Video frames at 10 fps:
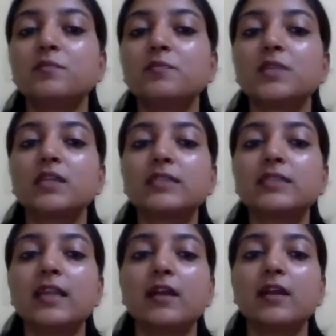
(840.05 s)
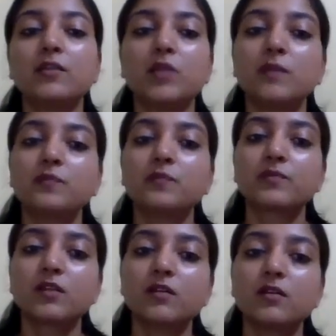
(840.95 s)
sickle cell anemia.
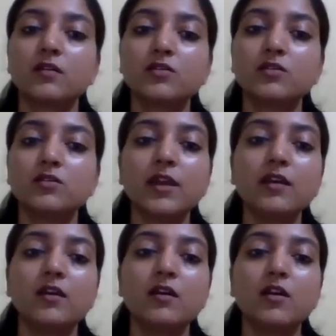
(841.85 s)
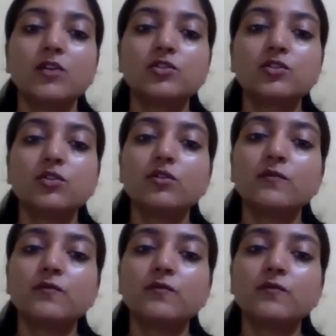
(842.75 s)
Okay. So